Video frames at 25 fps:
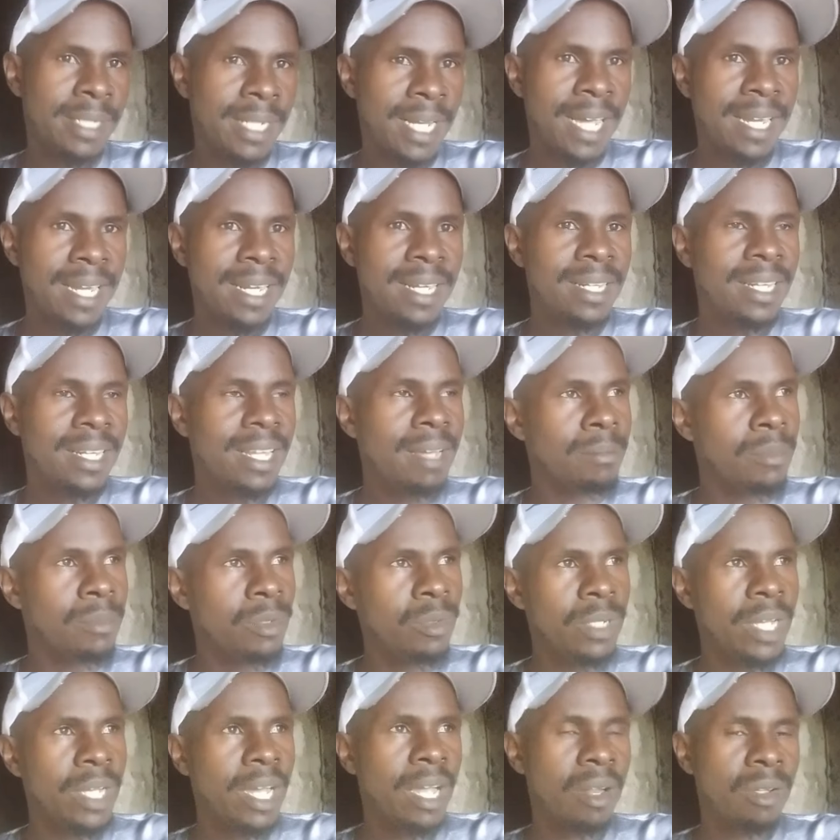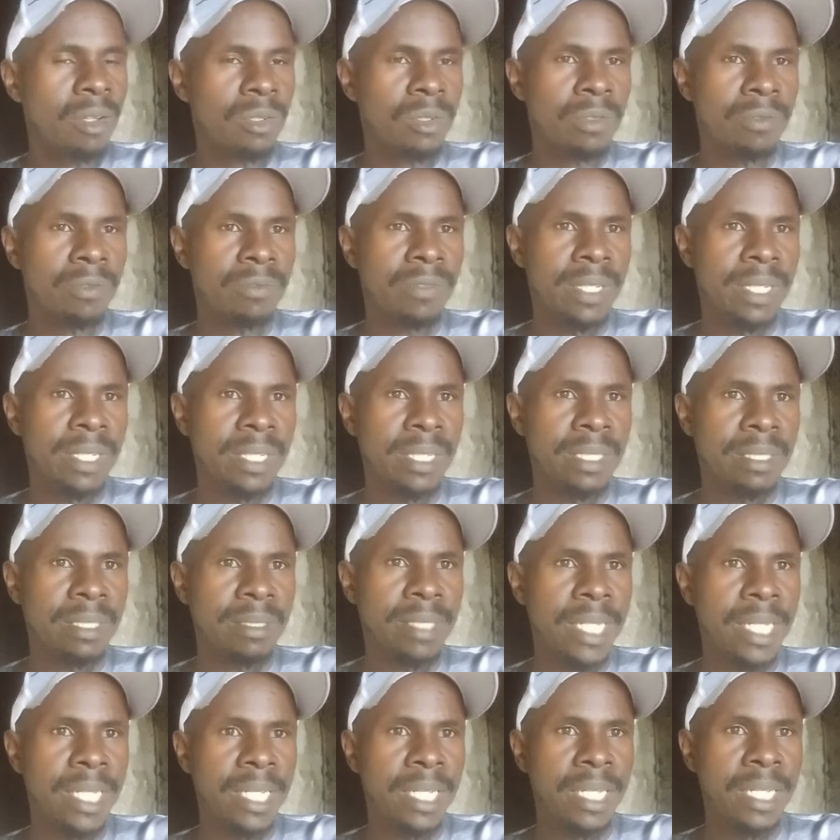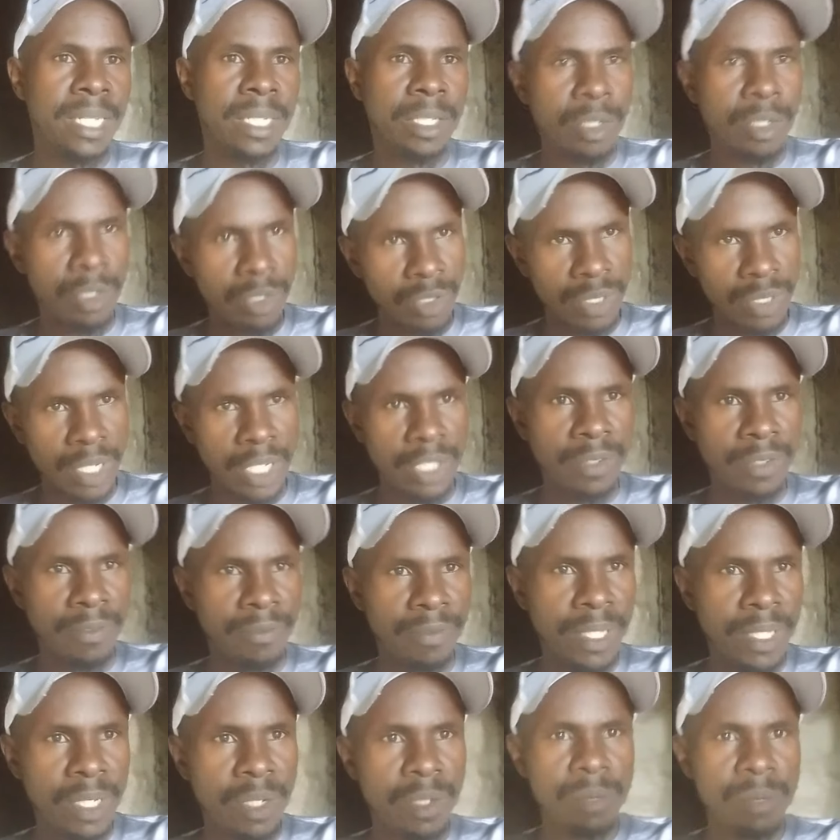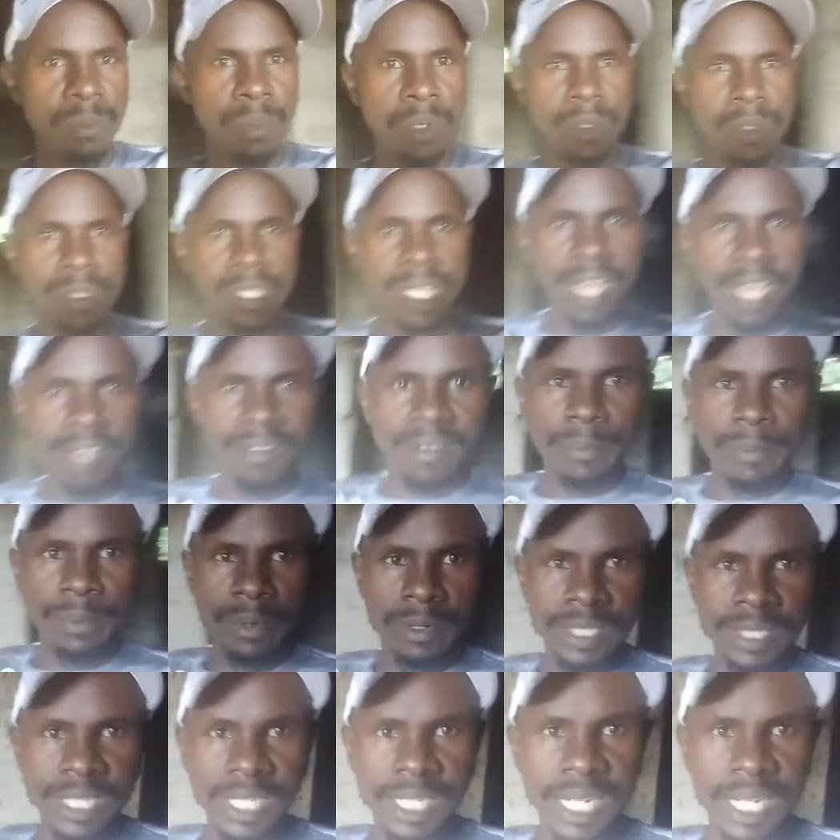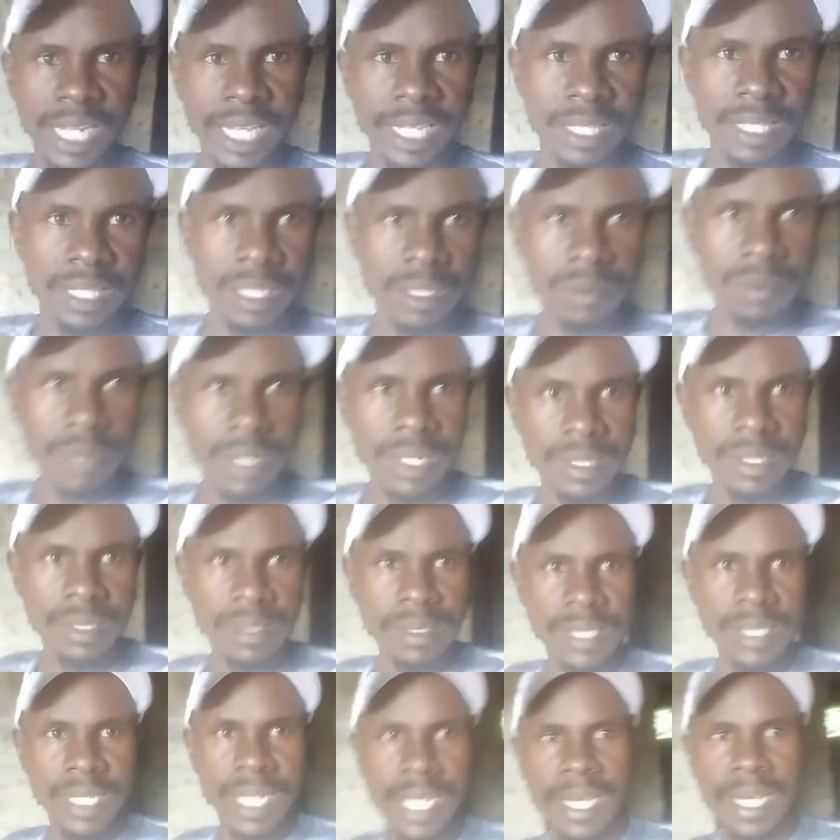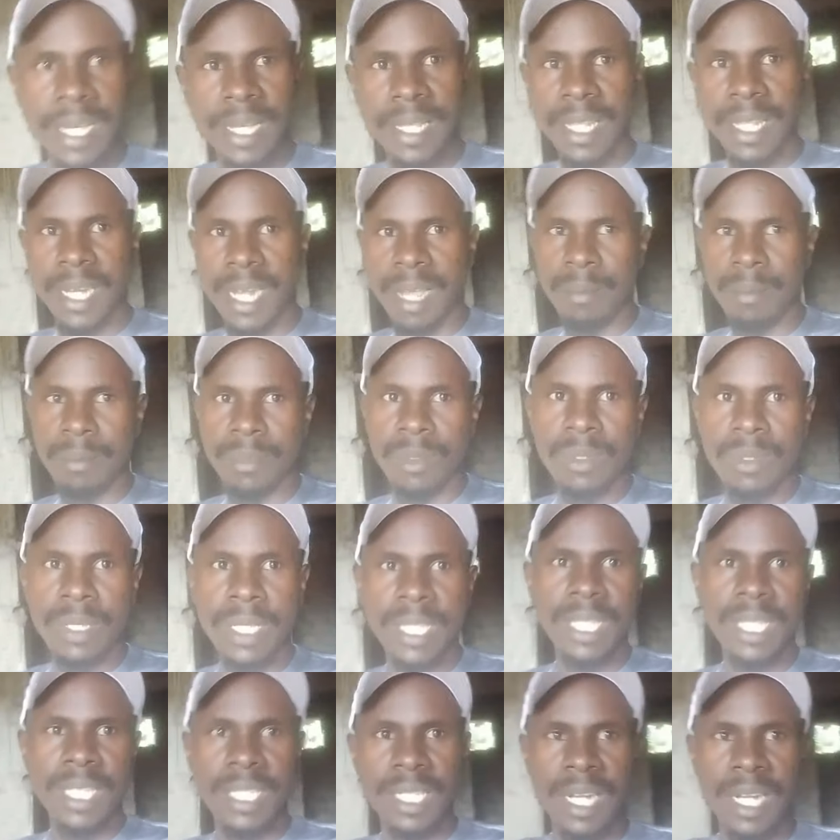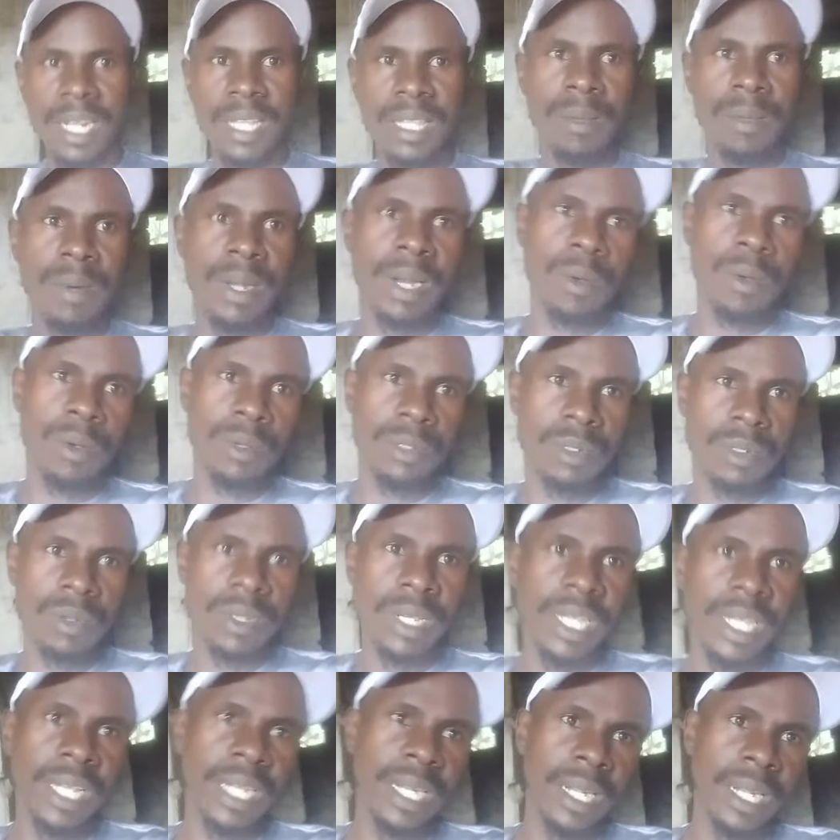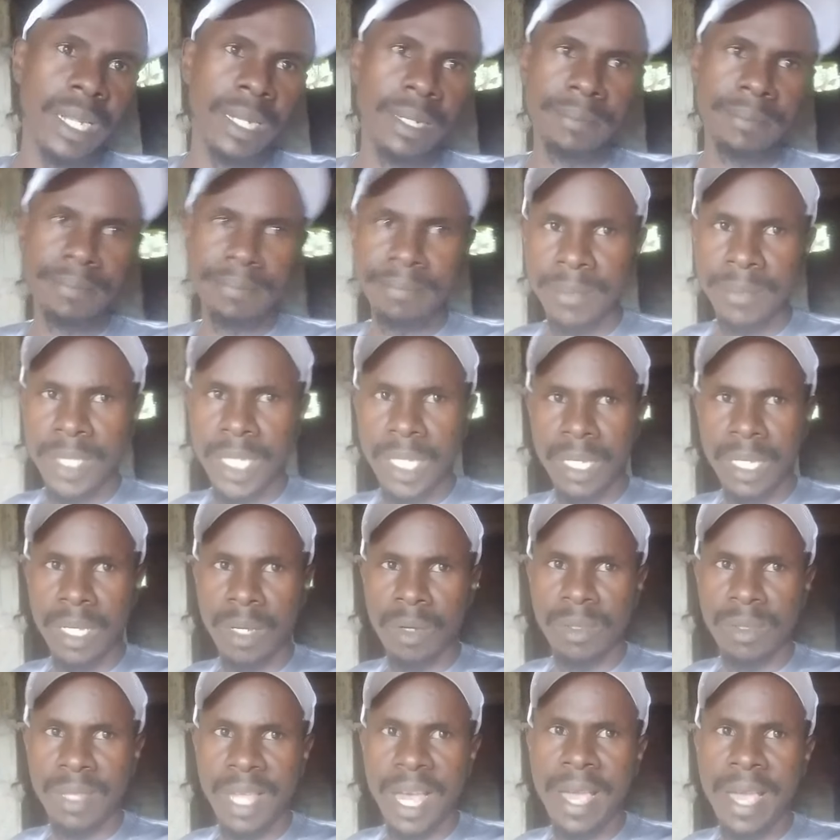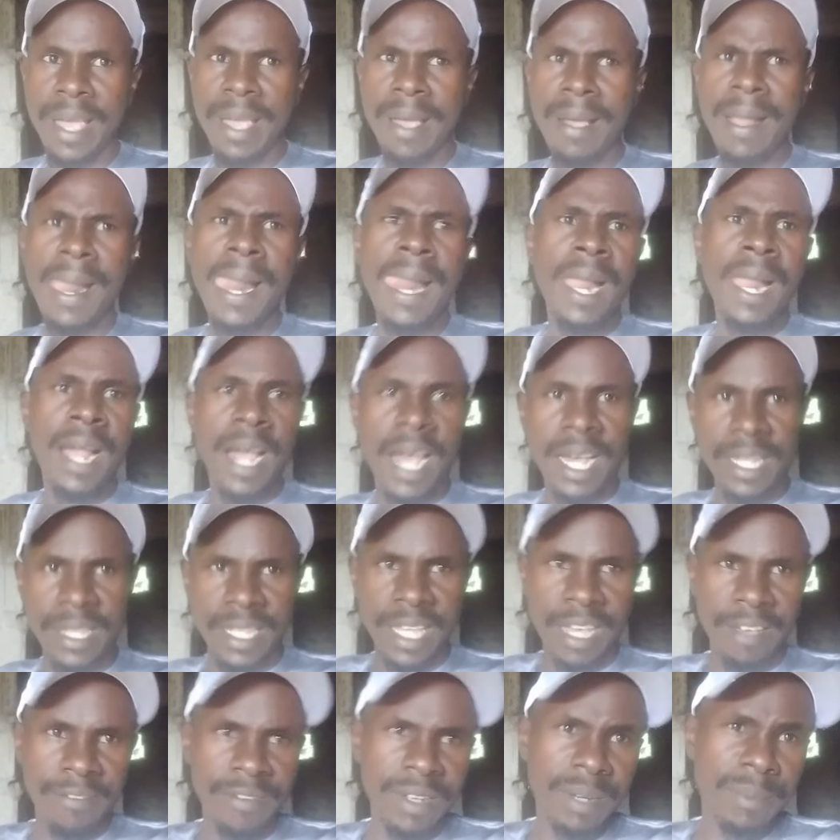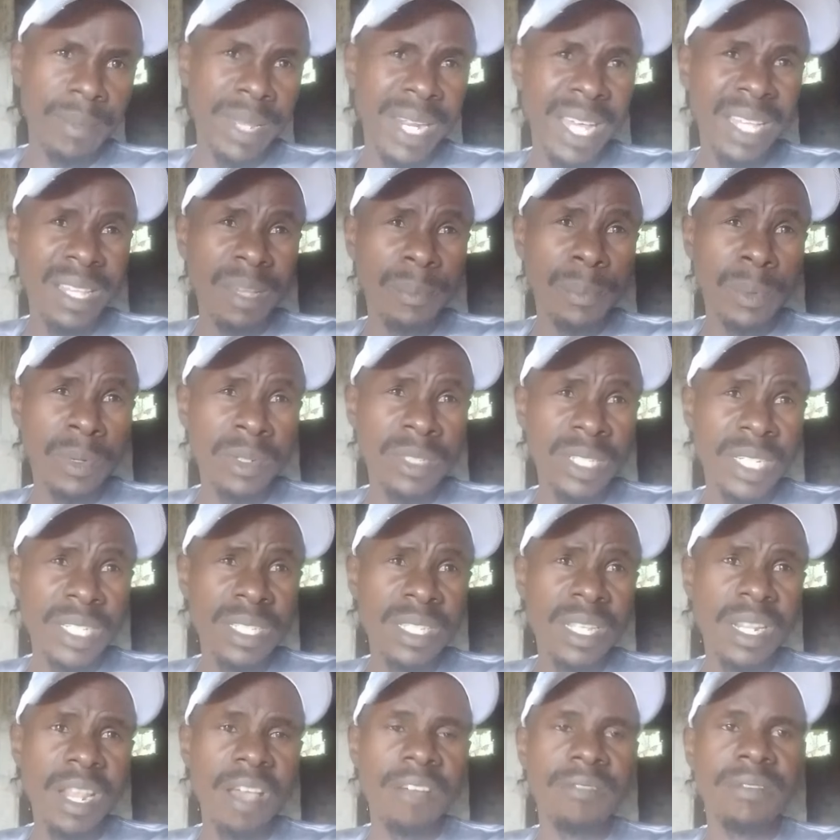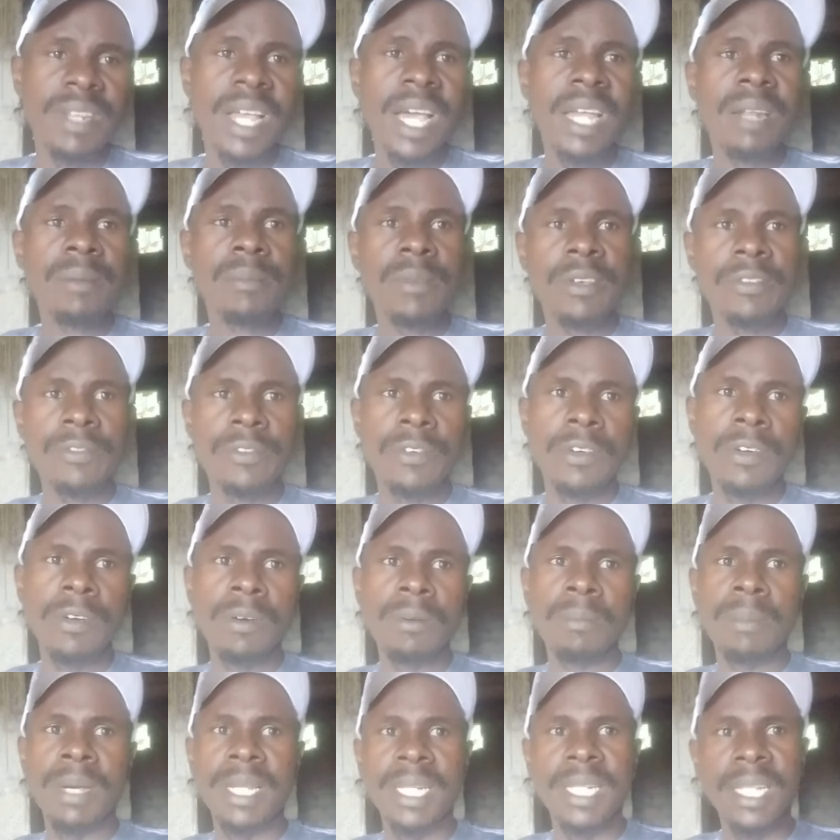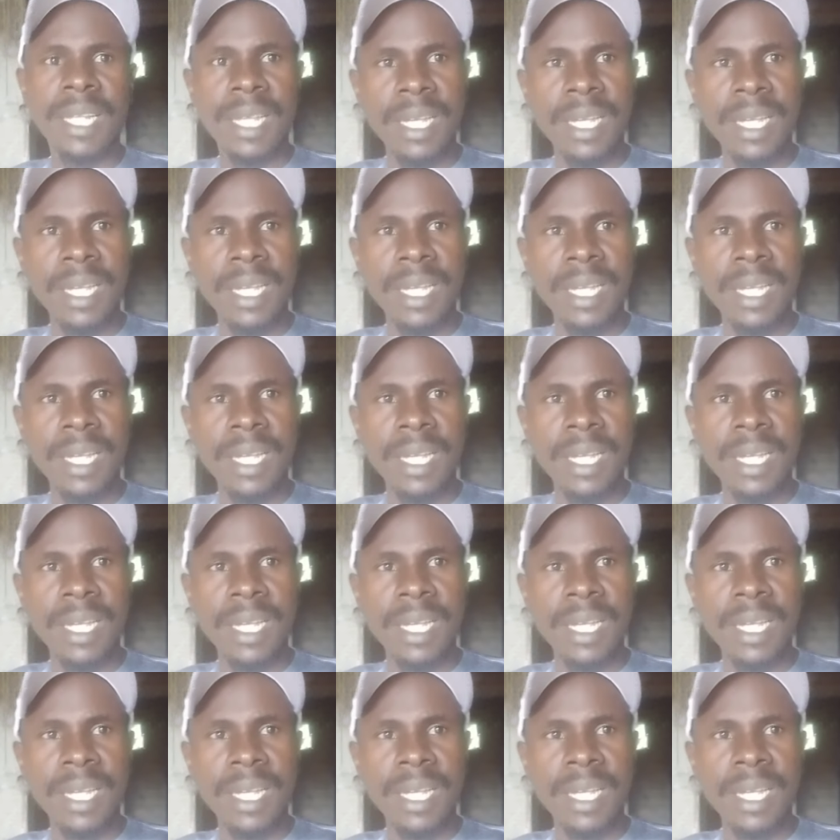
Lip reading: Currently, I'm doing a lot of construction videos because I have a project like this one that I'm doing. There's another one I was doing in Othaya, and there are very many other projects that I've done before, but